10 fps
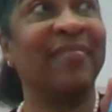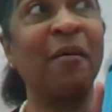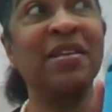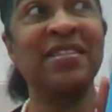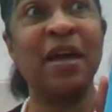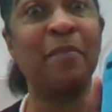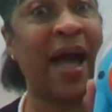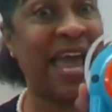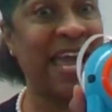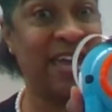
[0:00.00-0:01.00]
I'm gonna say
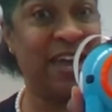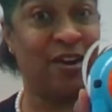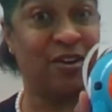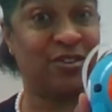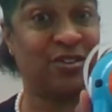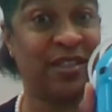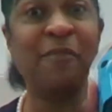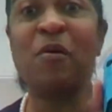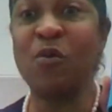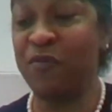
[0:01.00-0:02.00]
about 8 years.
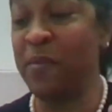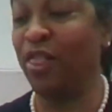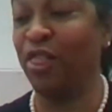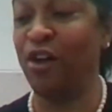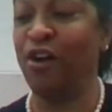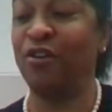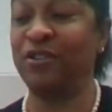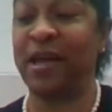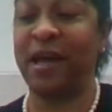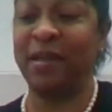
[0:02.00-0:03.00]
They've been with me a
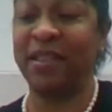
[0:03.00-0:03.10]
long time.